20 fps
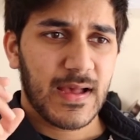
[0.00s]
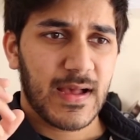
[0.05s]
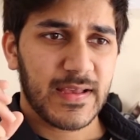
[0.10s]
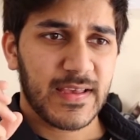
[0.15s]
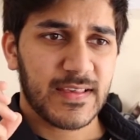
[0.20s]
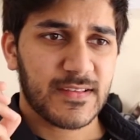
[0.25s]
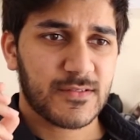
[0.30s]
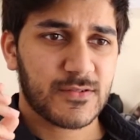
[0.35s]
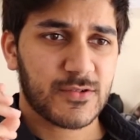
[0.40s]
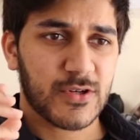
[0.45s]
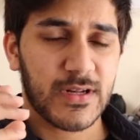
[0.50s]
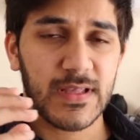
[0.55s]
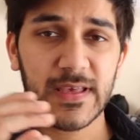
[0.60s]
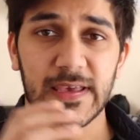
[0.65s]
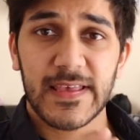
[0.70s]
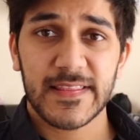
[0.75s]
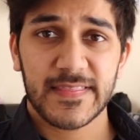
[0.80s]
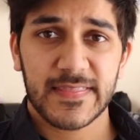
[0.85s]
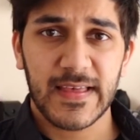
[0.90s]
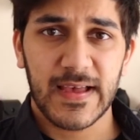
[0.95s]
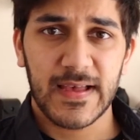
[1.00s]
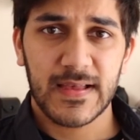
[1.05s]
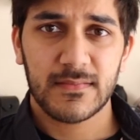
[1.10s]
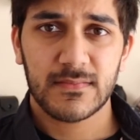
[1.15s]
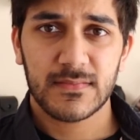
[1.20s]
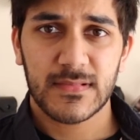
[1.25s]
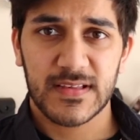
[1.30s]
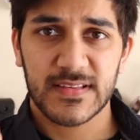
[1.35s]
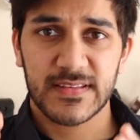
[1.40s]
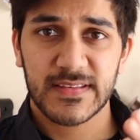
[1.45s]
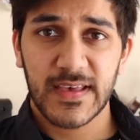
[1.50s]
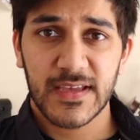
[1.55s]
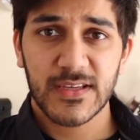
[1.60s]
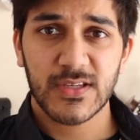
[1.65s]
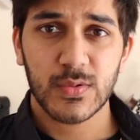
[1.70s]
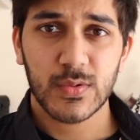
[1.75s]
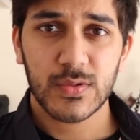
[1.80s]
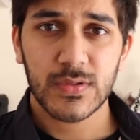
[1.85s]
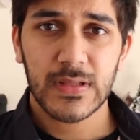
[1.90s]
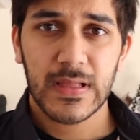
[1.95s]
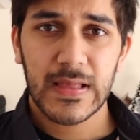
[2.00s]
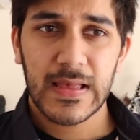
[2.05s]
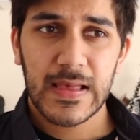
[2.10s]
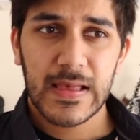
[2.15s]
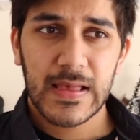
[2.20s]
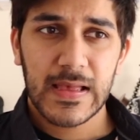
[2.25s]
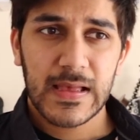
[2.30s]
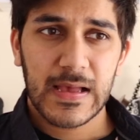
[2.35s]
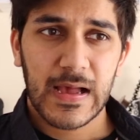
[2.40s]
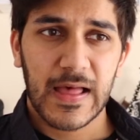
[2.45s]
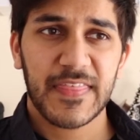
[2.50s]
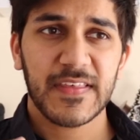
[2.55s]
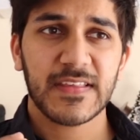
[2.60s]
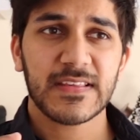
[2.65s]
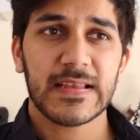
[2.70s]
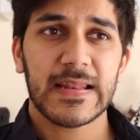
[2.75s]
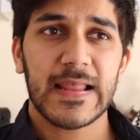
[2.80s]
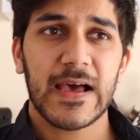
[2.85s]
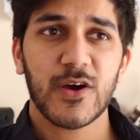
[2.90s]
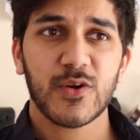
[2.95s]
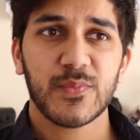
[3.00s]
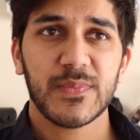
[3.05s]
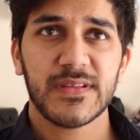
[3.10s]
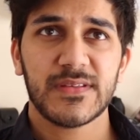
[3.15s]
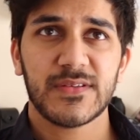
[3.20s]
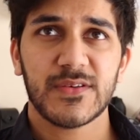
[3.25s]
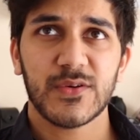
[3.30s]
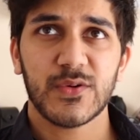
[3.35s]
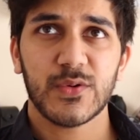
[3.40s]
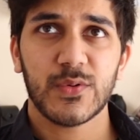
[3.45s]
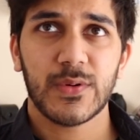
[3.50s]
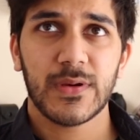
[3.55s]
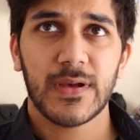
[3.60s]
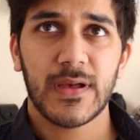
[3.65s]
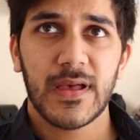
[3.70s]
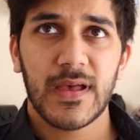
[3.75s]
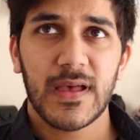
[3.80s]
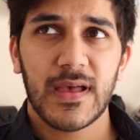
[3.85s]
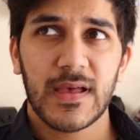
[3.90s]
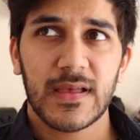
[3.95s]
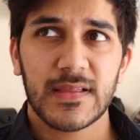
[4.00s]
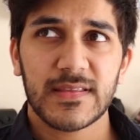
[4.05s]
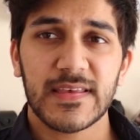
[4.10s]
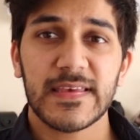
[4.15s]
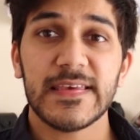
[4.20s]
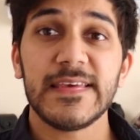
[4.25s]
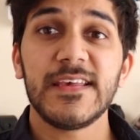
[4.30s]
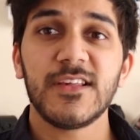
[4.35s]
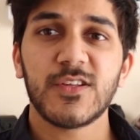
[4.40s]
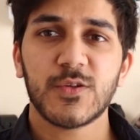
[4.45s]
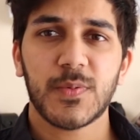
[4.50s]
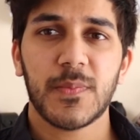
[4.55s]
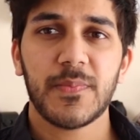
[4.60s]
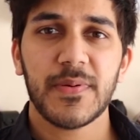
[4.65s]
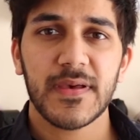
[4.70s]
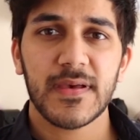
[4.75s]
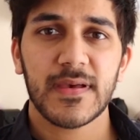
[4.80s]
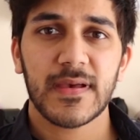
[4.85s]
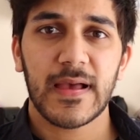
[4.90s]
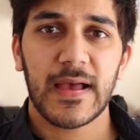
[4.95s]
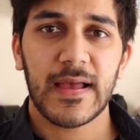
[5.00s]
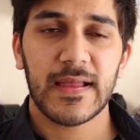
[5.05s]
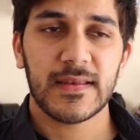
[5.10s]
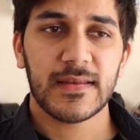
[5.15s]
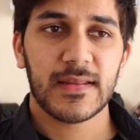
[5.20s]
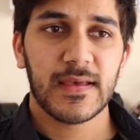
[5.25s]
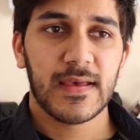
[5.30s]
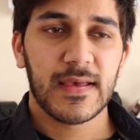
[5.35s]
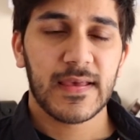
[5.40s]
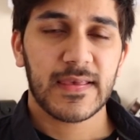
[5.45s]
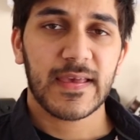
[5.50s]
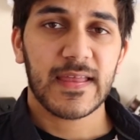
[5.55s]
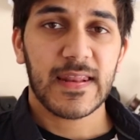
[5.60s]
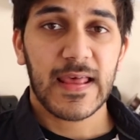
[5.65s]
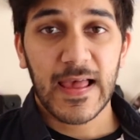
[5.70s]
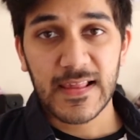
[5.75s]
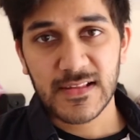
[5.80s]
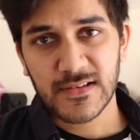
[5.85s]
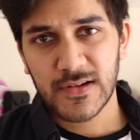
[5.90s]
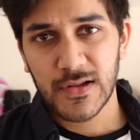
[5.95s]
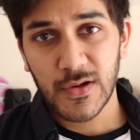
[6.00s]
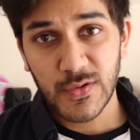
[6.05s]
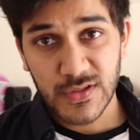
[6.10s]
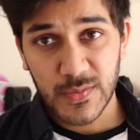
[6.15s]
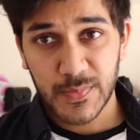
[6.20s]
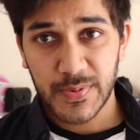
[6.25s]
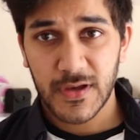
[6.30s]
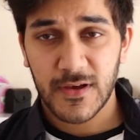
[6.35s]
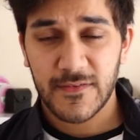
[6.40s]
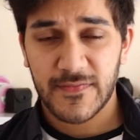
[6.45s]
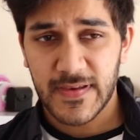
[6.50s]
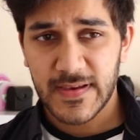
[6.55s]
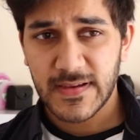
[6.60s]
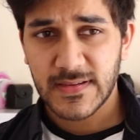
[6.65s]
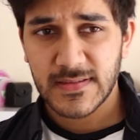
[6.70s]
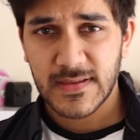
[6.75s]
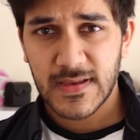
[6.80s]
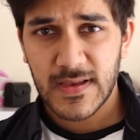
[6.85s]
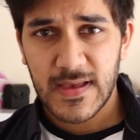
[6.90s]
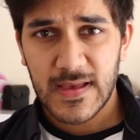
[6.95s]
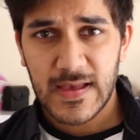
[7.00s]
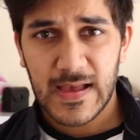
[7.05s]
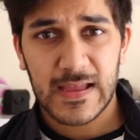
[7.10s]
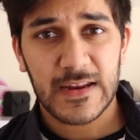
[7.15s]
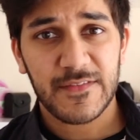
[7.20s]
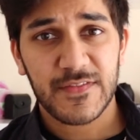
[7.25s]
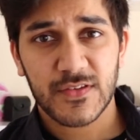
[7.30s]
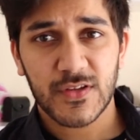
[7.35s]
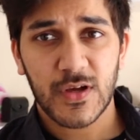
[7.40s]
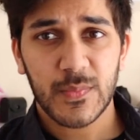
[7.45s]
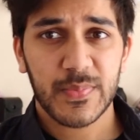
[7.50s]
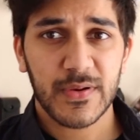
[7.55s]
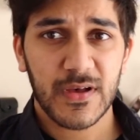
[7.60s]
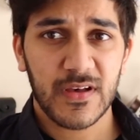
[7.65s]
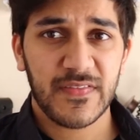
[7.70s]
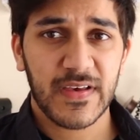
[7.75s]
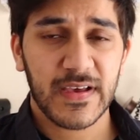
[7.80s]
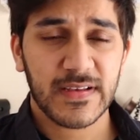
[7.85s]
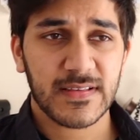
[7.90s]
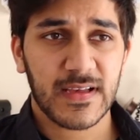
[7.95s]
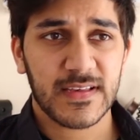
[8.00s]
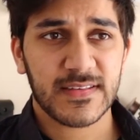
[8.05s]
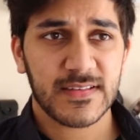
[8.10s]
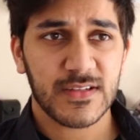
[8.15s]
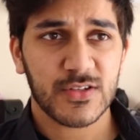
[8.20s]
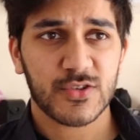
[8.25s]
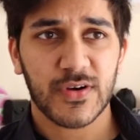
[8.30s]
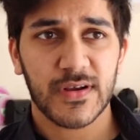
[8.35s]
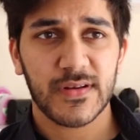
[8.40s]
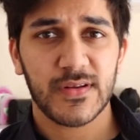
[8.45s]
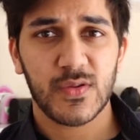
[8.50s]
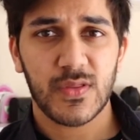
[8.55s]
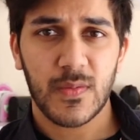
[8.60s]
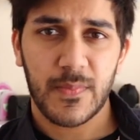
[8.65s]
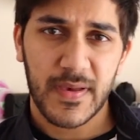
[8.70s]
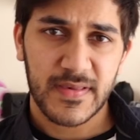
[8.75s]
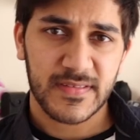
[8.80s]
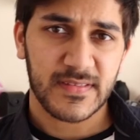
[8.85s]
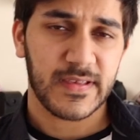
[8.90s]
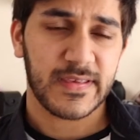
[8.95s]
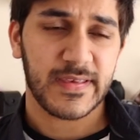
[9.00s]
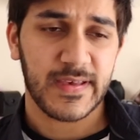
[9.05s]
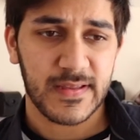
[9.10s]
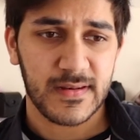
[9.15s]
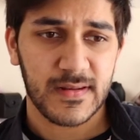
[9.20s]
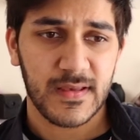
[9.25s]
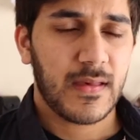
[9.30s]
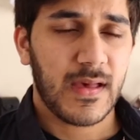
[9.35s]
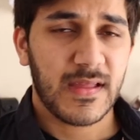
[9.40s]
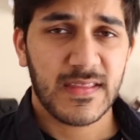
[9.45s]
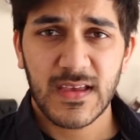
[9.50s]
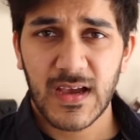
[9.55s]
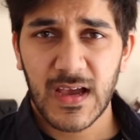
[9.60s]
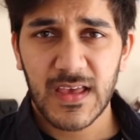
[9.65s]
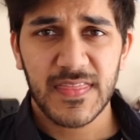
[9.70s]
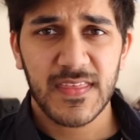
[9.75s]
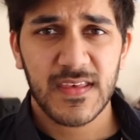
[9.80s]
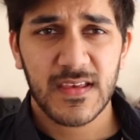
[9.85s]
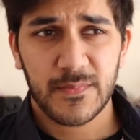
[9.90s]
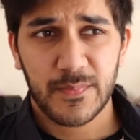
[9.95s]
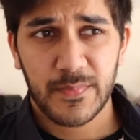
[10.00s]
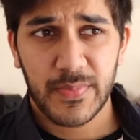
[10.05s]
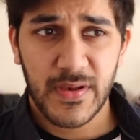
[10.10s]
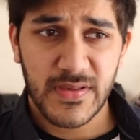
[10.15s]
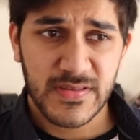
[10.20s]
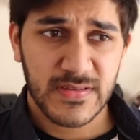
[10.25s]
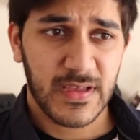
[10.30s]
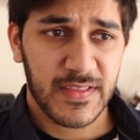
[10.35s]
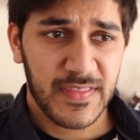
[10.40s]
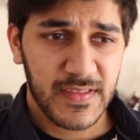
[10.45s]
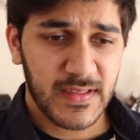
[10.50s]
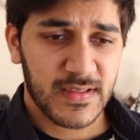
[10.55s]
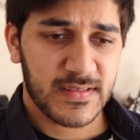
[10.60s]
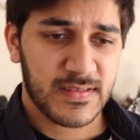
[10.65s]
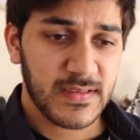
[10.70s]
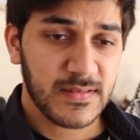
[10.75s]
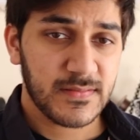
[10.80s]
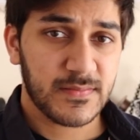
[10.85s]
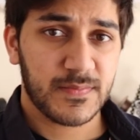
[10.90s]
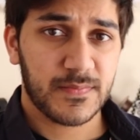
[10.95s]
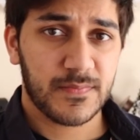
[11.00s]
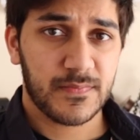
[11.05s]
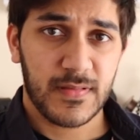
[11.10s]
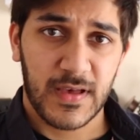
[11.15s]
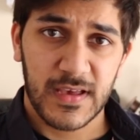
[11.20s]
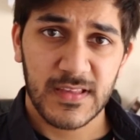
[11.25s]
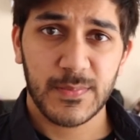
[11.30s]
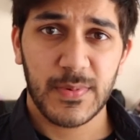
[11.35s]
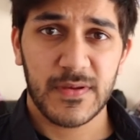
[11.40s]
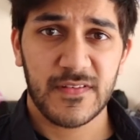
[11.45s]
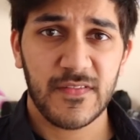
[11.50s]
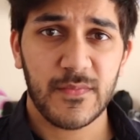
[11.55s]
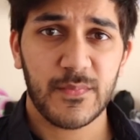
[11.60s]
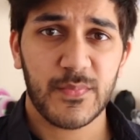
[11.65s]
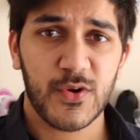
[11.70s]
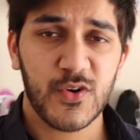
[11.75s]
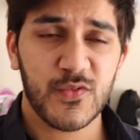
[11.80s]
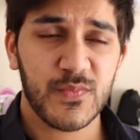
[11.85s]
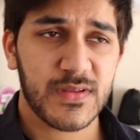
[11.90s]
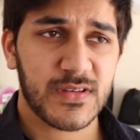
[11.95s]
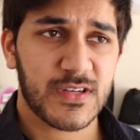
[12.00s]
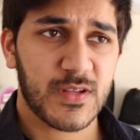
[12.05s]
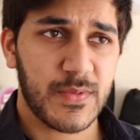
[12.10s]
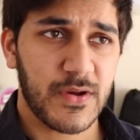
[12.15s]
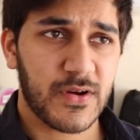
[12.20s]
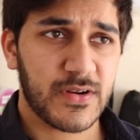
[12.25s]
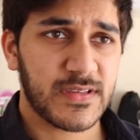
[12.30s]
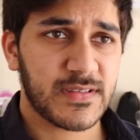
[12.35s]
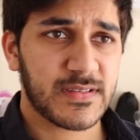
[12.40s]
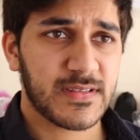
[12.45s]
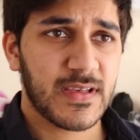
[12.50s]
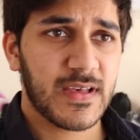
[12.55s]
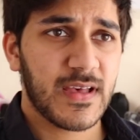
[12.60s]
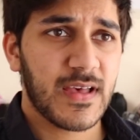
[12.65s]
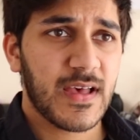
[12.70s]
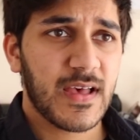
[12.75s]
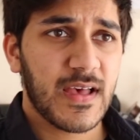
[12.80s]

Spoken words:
I guess trying to hit that schedule, I think it's allowed me to ease up a bit and get it as close to perfect. And if it's not perfect, I still try and do the best I can. And yeah, I think personally, I think that is a bit of improvement, to be honest.